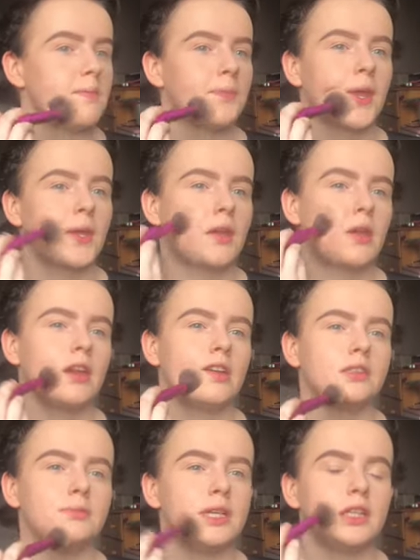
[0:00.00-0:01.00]
Another
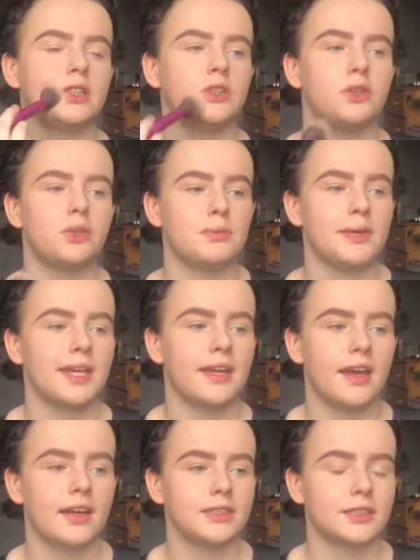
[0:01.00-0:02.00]
inspiration to me
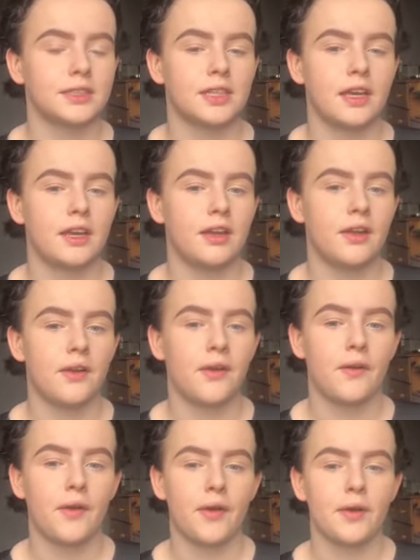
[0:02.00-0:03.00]
is
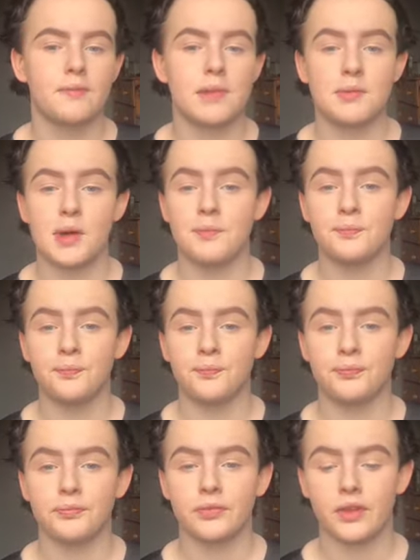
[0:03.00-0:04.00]
my mum.
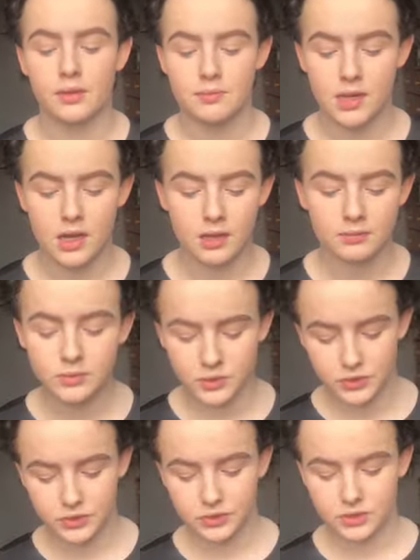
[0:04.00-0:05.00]
My
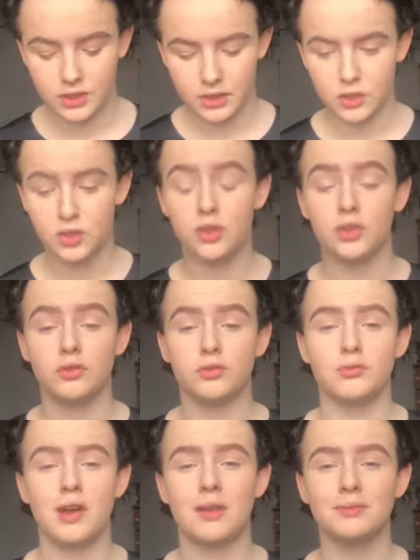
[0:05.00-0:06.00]

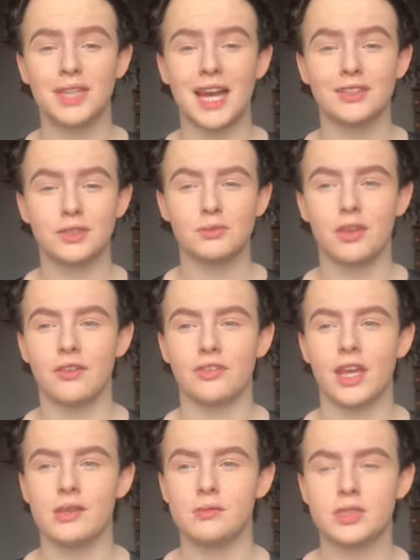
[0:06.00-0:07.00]
mum's had some tough
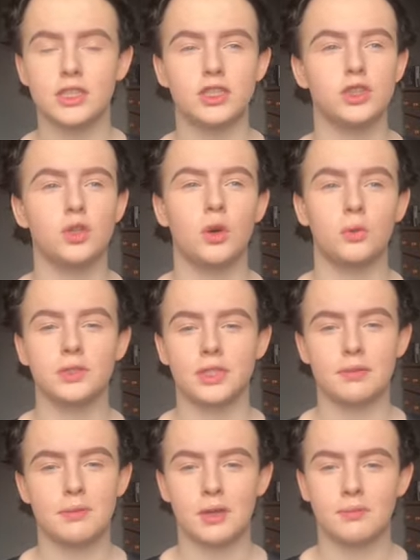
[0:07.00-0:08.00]
times and she's always
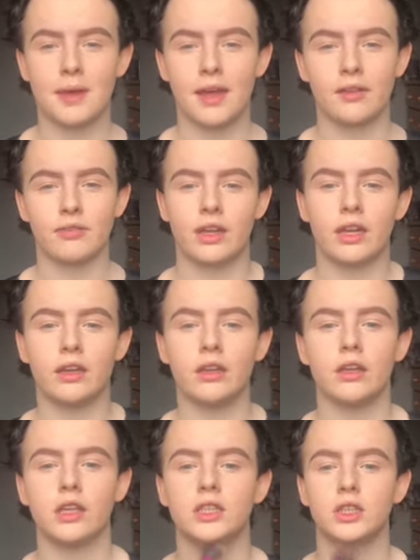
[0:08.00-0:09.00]
come out back fighting,
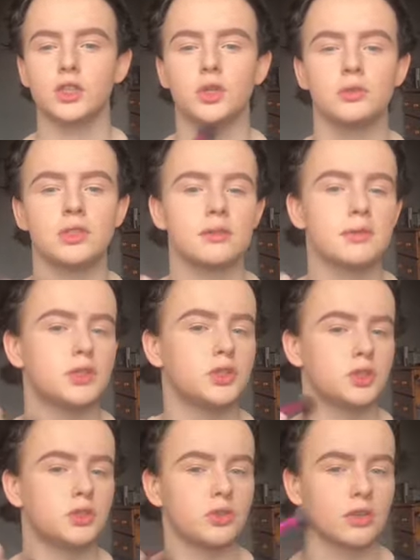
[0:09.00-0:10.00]
like she's always come out
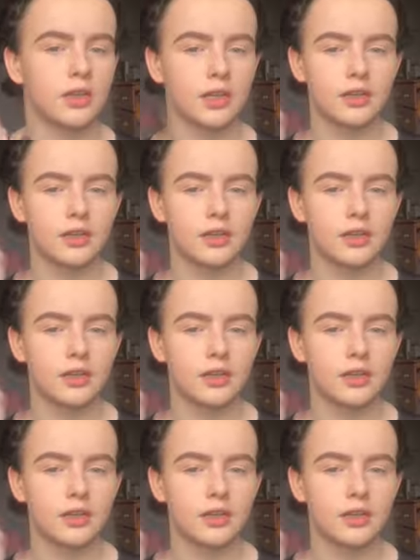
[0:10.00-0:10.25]
stronger,